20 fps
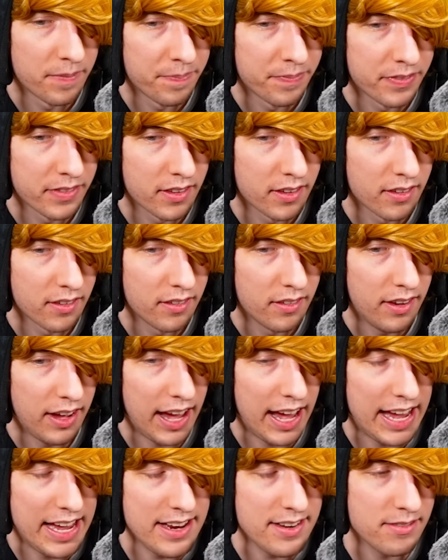And while trying
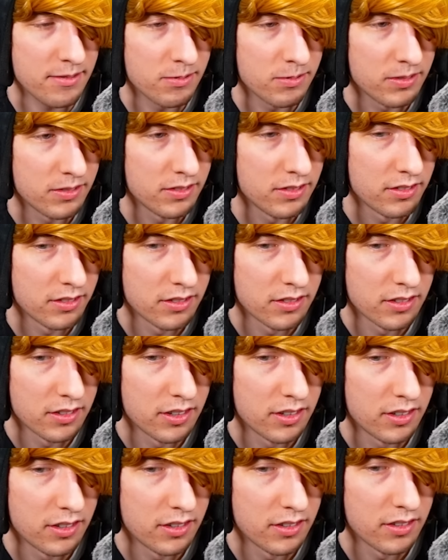to play the game,
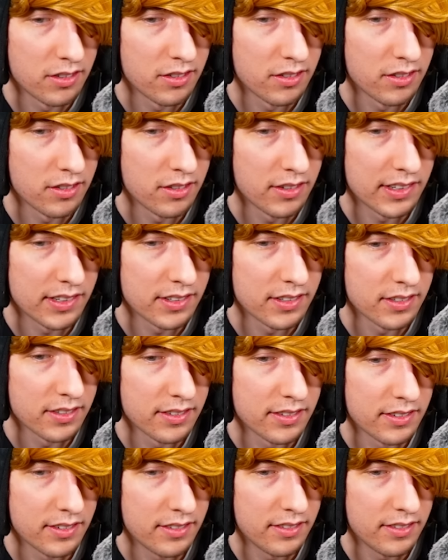it's extremely common,